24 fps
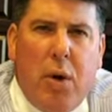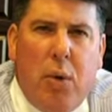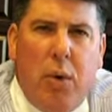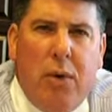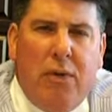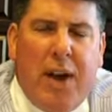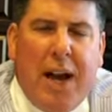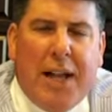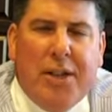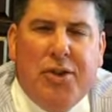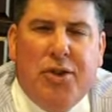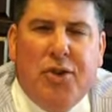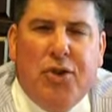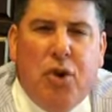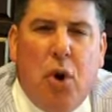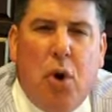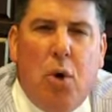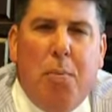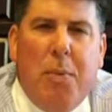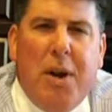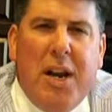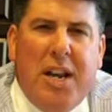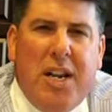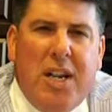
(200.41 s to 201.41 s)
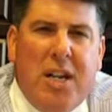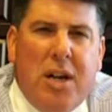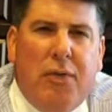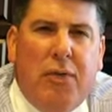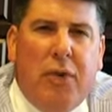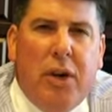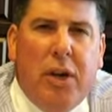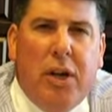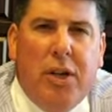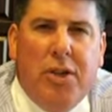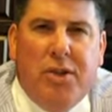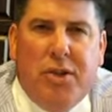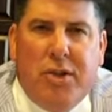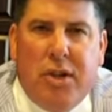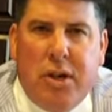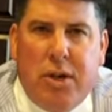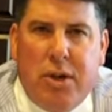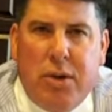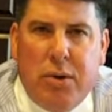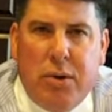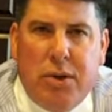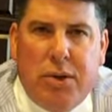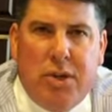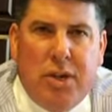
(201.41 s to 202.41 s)
We've got so many different
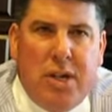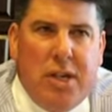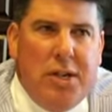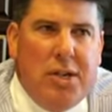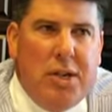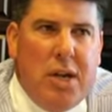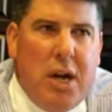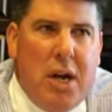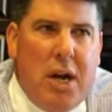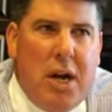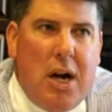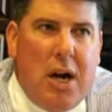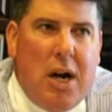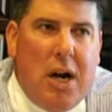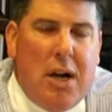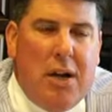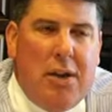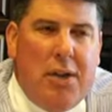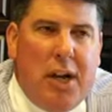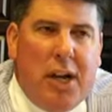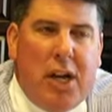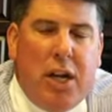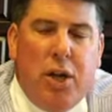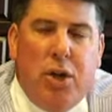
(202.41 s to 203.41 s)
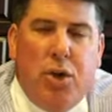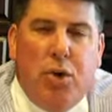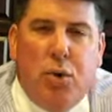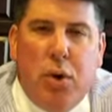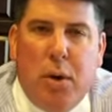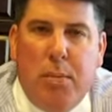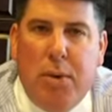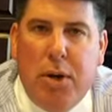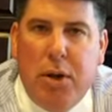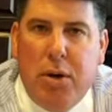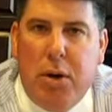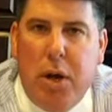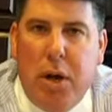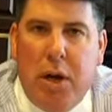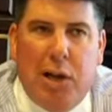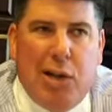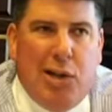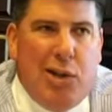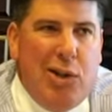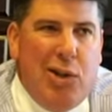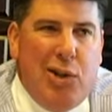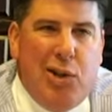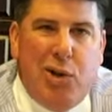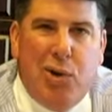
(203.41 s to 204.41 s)
constituencies that contribute
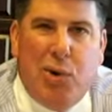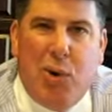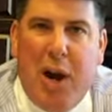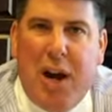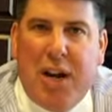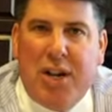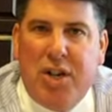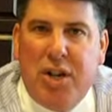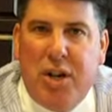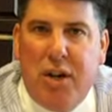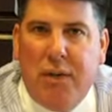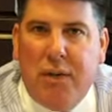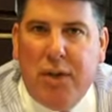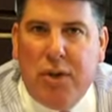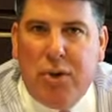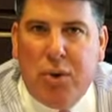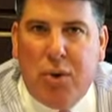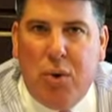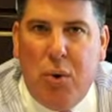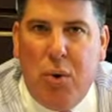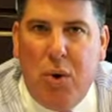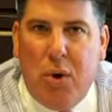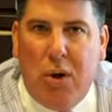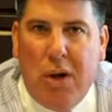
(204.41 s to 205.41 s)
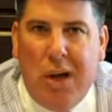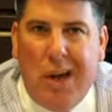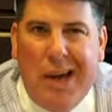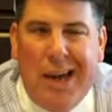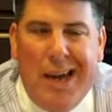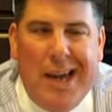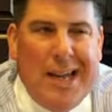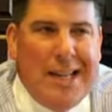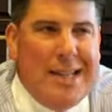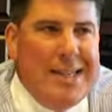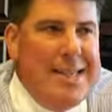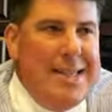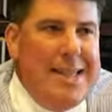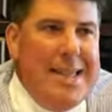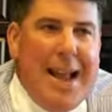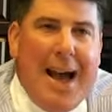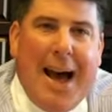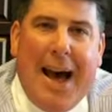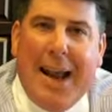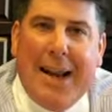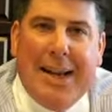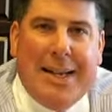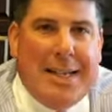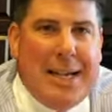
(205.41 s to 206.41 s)
to the direction of the school. It's
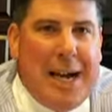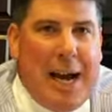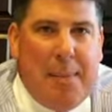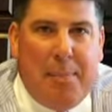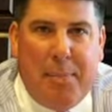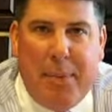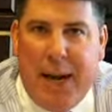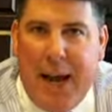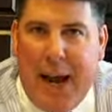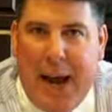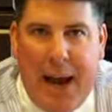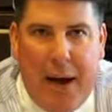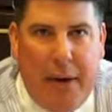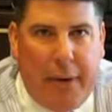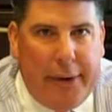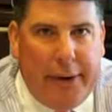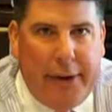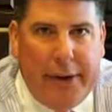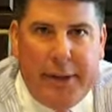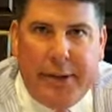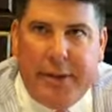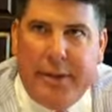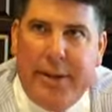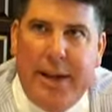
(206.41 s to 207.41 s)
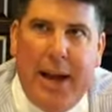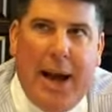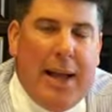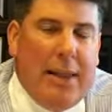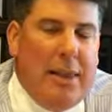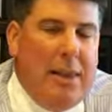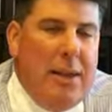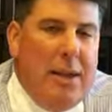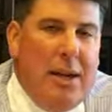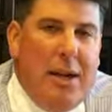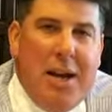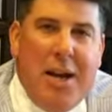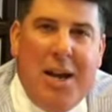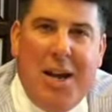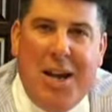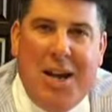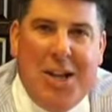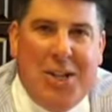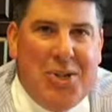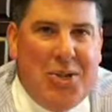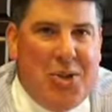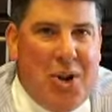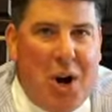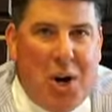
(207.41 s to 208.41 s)
not a top-down. It's not that
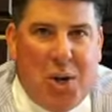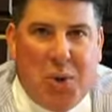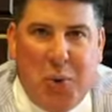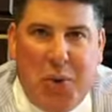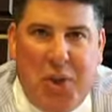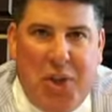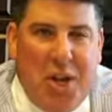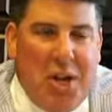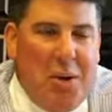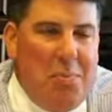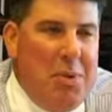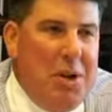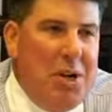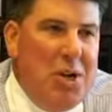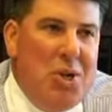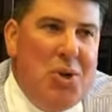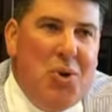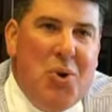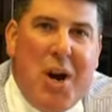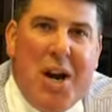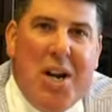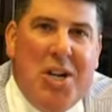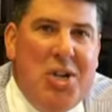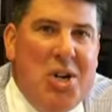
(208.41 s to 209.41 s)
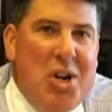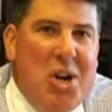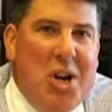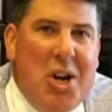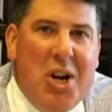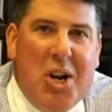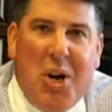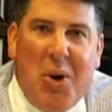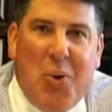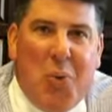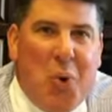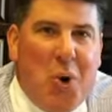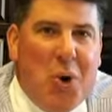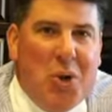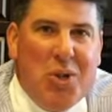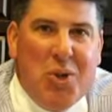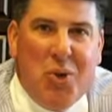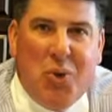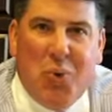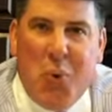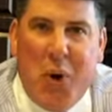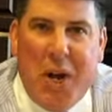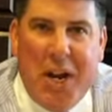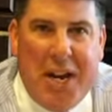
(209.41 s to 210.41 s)
it starts with the administration and it works
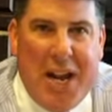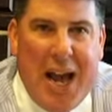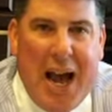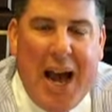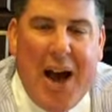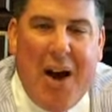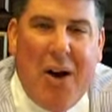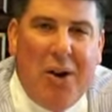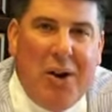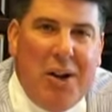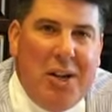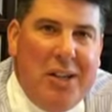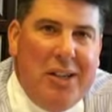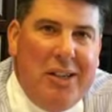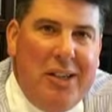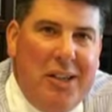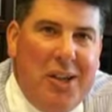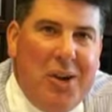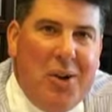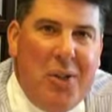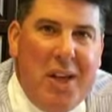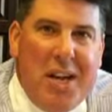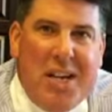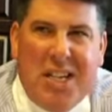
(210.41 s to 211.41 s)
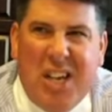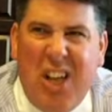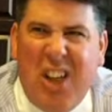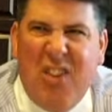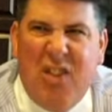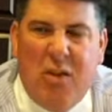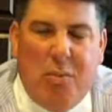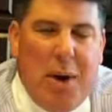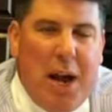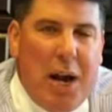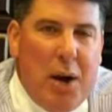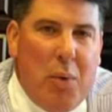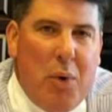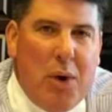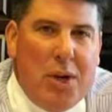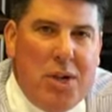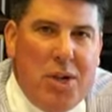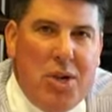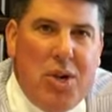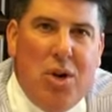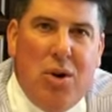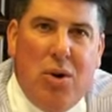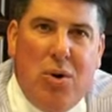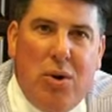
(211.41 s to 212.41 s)
its way down and they tell everybody what
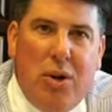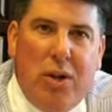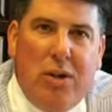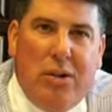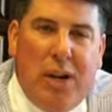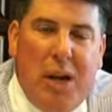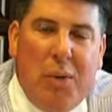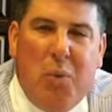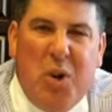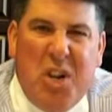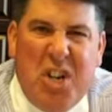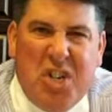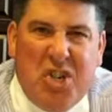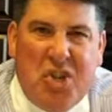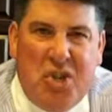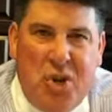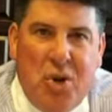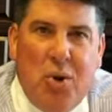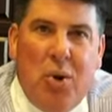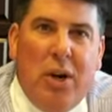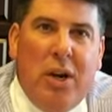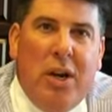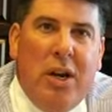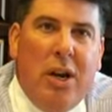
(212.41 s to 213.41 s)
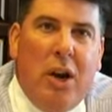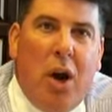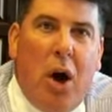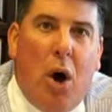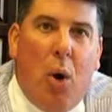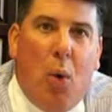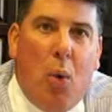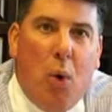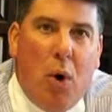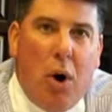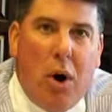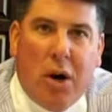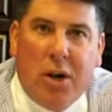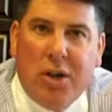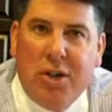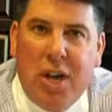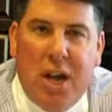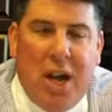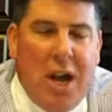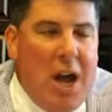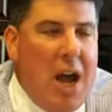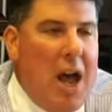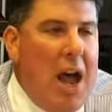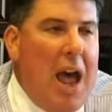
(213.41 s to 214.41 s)
to do and we just do it and it all works.
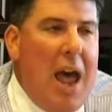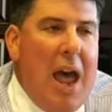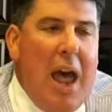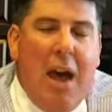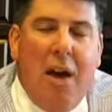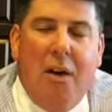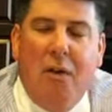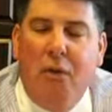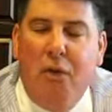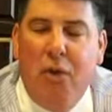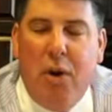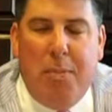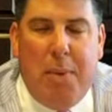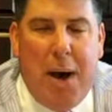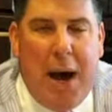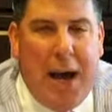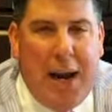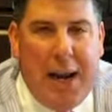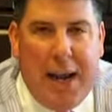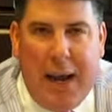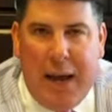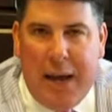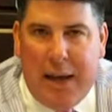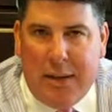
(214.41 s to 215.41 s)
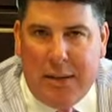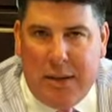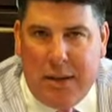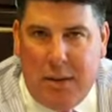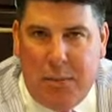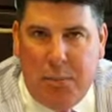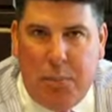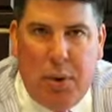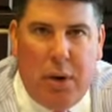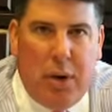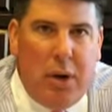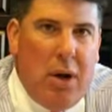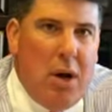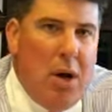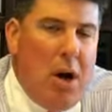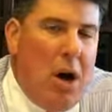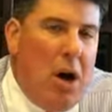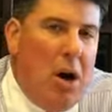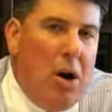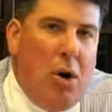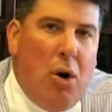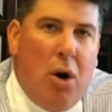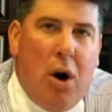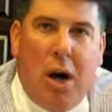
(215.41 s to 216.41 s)
Everybody has input
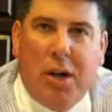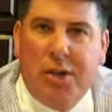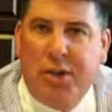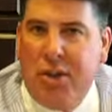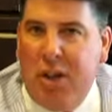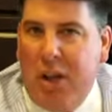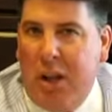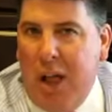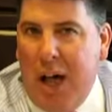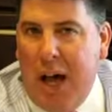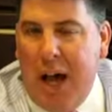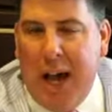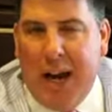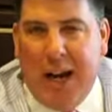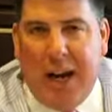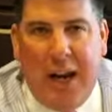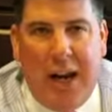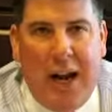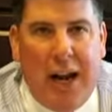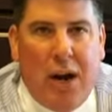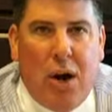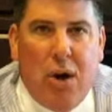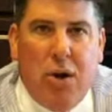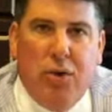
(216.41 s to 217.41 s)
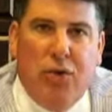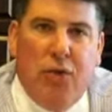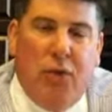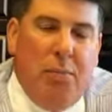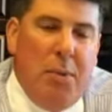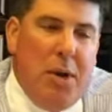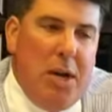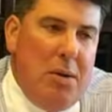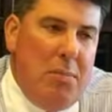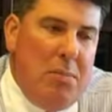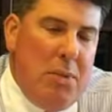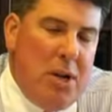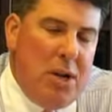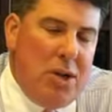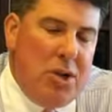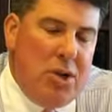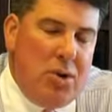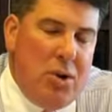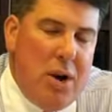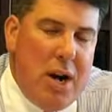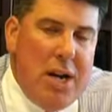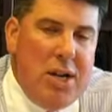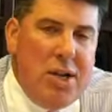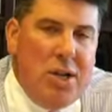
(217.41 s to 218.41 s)
across the line, and it goes from the
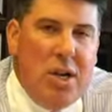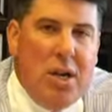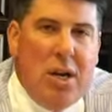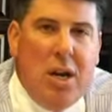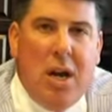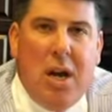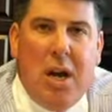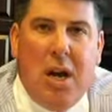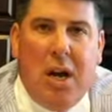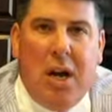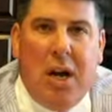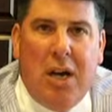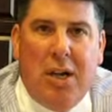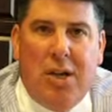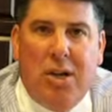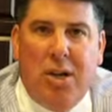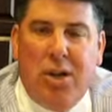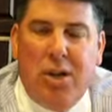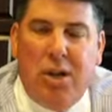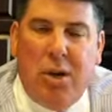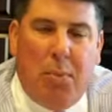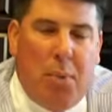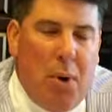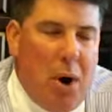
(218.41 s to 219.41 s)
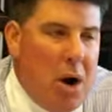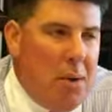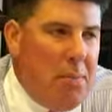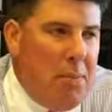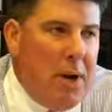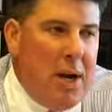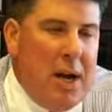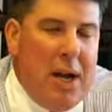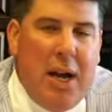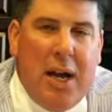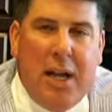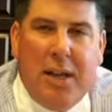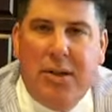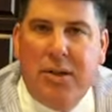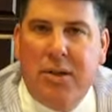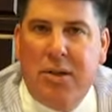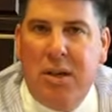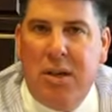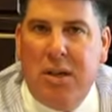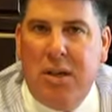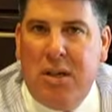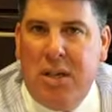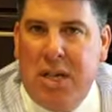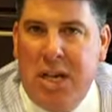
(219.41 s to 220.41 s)
administration to the department heads,
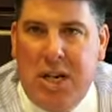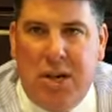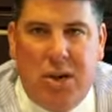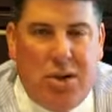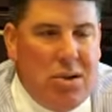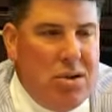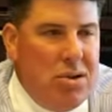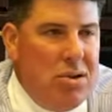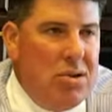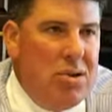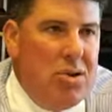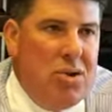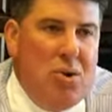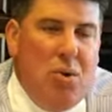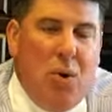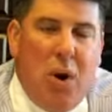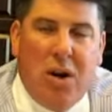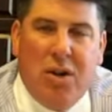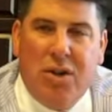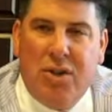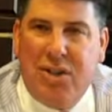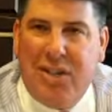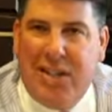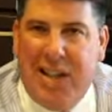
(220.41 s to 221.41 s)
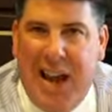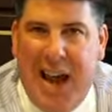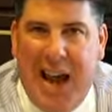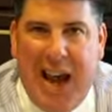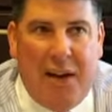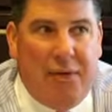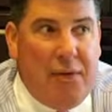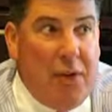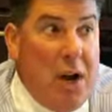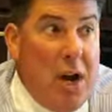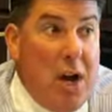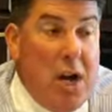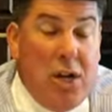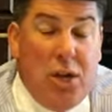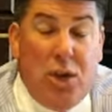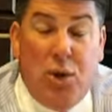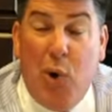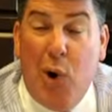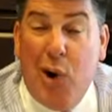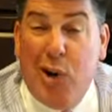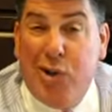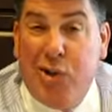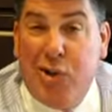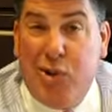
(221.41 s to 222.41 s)
to the teachers, to our staff,
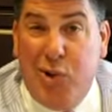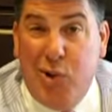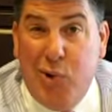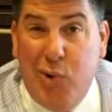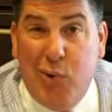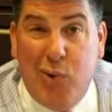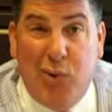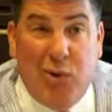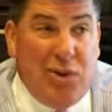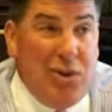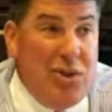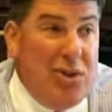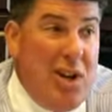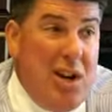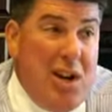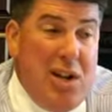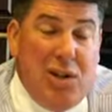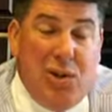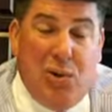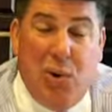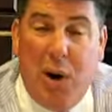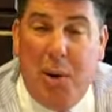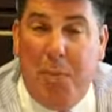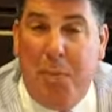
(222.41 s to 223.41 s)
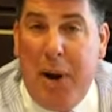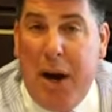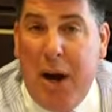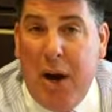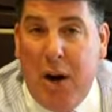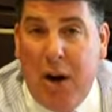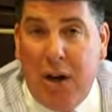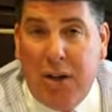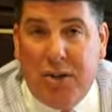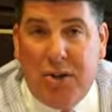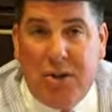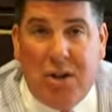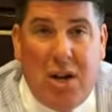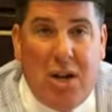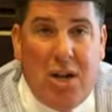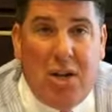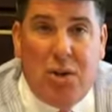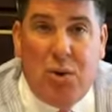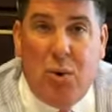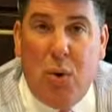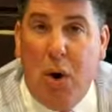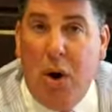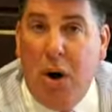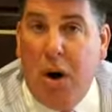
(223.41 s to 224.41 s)
to our students, to our parents,
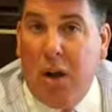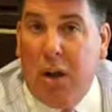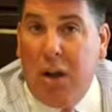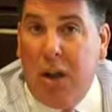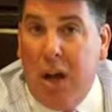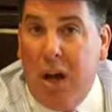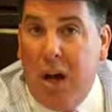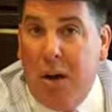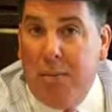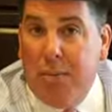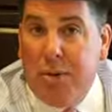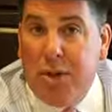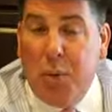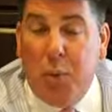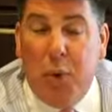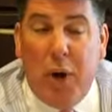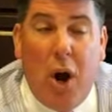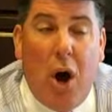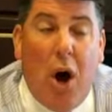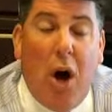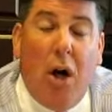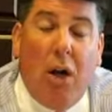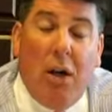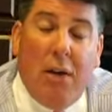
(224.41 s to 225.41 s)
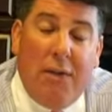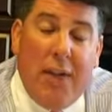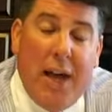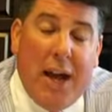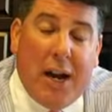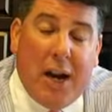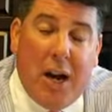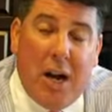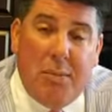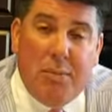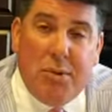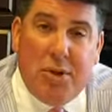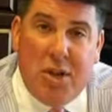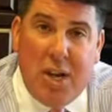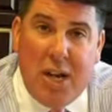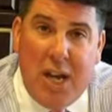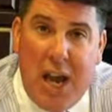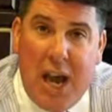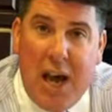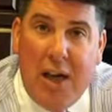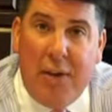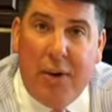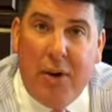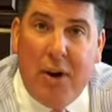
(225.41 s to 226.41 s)
to our alums. And when all of that comes
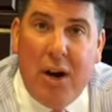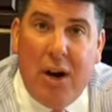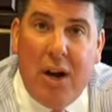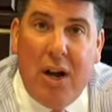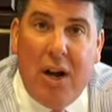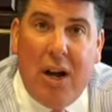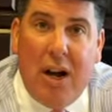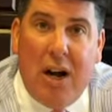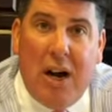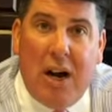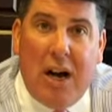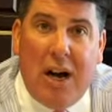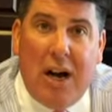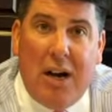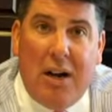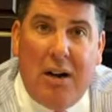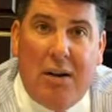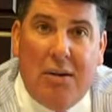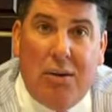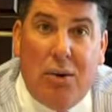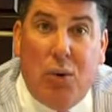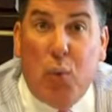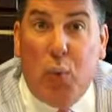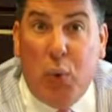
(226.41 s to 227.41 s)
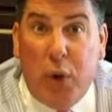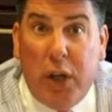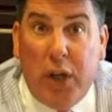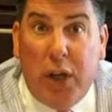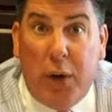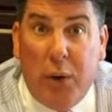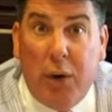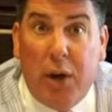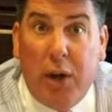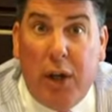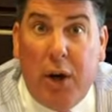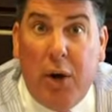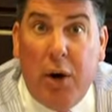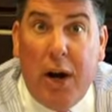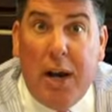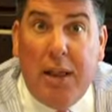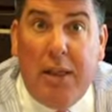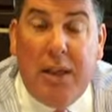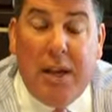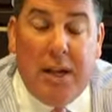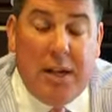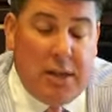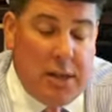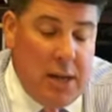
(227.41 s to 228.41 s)
together, really, really
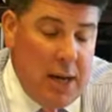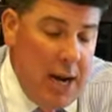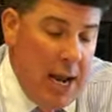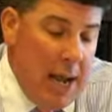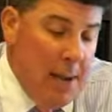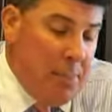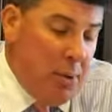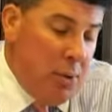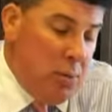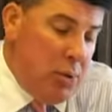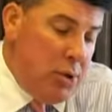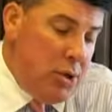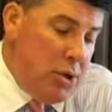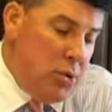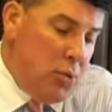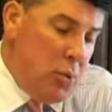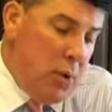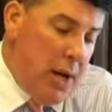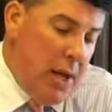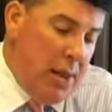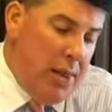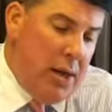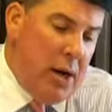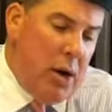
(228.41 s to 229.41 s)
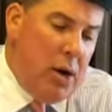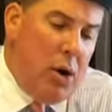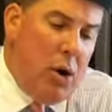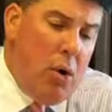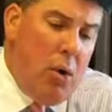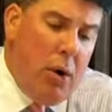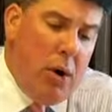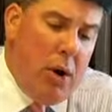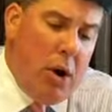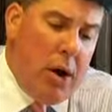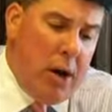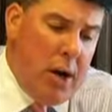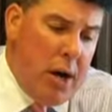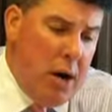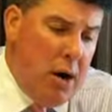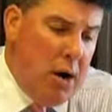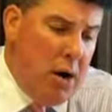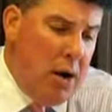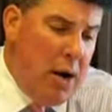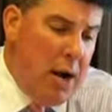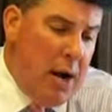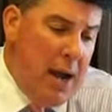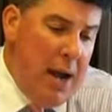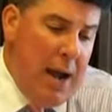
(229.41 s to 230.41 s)
great things can happen, which is what I think are going on here.